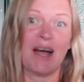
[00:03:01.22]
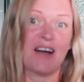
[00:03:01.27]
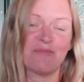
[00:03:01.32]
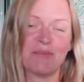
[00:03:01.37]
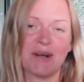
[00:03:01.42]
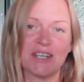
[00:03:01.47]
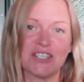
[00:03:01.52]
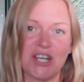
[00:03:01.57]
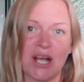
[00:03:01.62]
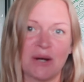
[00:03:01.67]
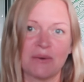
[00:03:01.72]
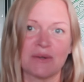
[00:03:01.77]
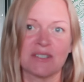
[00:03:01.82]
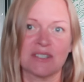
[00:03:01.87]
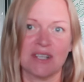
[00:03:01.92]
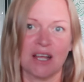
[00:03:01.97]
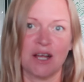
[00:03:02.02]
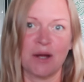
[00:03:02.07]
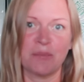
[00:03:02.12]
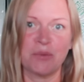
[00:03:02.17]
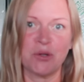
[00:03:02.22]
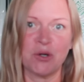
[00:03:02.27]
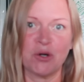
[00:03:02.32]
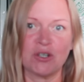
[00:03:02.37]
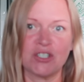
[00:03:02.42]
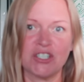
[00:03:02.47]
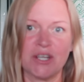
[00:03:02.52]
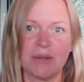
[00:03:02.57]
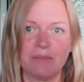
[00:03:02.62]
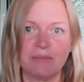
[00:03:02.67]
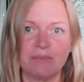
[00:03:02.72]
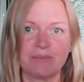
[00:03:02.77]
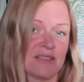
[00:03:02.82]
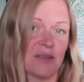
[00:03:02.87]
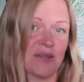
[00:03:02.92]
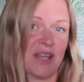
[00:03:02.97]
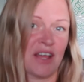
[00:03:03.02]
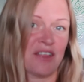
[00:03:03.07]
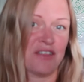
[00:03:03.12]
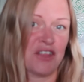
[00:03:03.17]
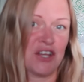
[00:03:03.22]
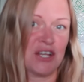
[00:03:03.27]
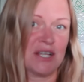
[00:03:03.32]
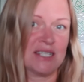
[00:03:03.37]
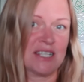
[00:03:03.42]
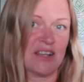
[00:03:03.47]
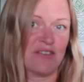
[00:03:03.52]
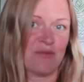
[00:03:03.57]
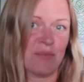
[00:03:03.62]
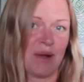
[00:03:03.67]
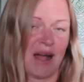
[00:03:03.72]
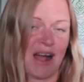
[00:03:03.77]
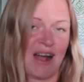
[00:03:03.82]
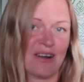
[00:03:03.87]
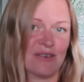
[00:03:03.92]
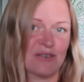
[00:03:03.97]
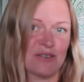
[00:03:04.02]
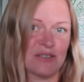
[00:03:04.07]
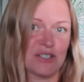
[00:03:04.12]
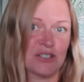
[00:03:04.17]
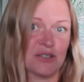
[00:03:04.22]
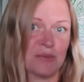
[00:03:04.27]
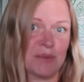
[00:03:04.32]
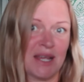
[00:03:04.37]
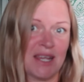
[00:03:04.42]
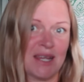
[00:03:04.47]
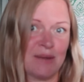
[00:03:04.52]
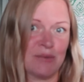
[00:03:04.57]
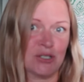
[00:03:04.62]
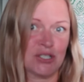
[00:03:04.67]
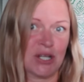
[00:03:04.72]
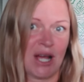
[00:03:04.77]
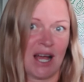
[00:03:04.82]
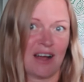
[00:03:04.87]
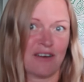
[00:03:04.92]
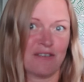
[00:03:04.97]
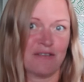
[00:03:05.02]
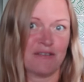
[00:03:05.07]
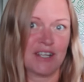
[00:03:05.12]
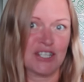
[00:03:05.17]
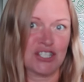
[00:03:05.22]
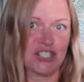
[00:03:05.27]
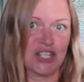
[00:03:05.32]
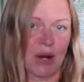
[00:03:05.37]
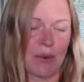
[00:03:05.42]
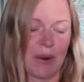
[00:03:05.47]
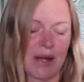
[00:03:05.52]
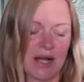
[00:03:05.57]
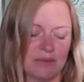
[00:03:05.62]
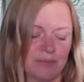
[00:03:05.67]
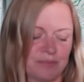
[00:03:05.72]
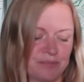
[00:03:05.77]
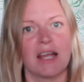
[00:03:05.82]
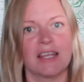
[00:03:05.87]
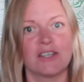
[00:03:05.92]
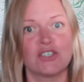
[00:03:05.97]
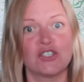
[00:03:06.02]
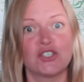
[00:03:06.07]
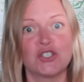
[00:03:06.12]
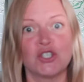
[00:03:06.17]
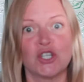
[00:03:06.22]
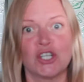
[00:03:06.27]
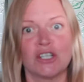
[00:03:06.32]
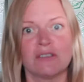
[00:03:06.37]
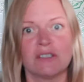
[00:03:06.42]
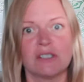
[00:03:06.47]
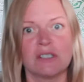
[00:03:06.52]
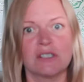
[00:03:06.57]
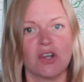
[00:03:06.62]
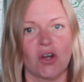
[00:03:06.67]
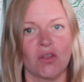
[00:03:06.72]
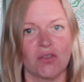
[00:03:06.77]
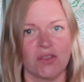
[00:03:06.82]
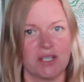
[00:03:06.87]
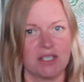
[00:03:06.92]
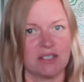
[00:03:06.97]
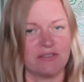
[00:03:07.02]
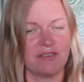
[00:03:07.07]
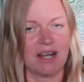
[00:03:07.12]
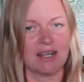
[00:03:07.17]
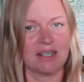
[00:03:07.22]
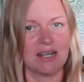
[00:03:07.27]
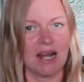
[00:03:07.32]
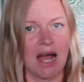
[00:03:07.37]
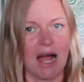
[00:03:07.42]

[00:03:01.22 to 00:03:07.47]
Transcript: have my showers at a Pure Gym. So yeah, thirty-seven pounds to be able to have a shower. Insurance on this van,